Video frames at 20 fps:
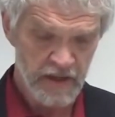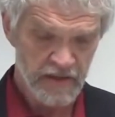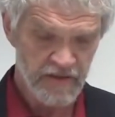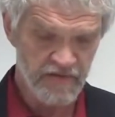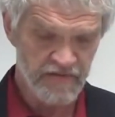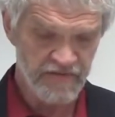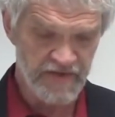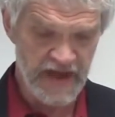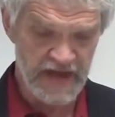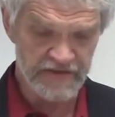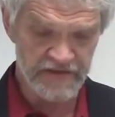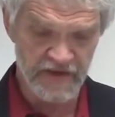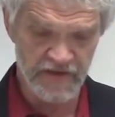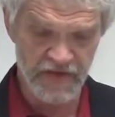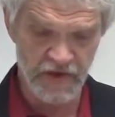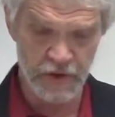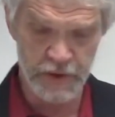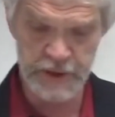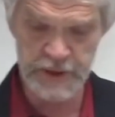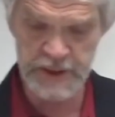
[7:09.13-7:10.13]
The fact that
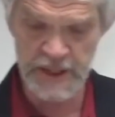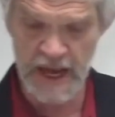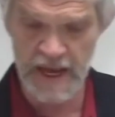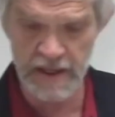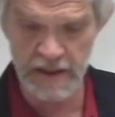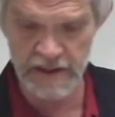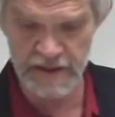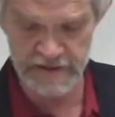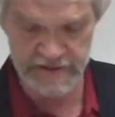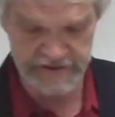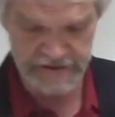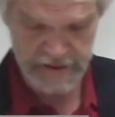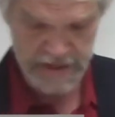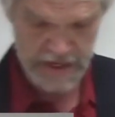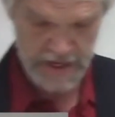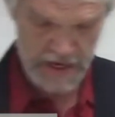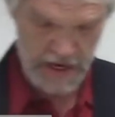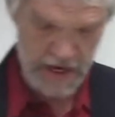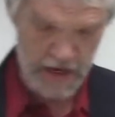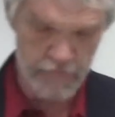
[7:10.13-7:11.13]
they're silent
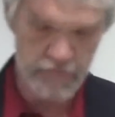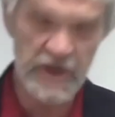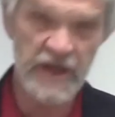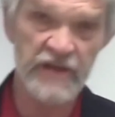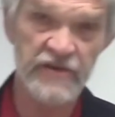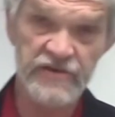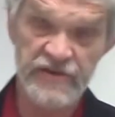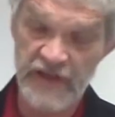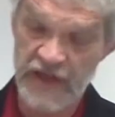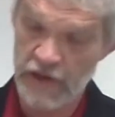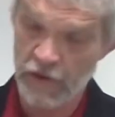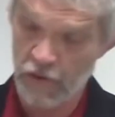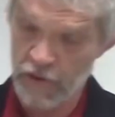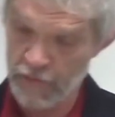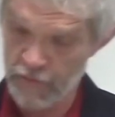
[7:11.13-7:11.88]
means they don't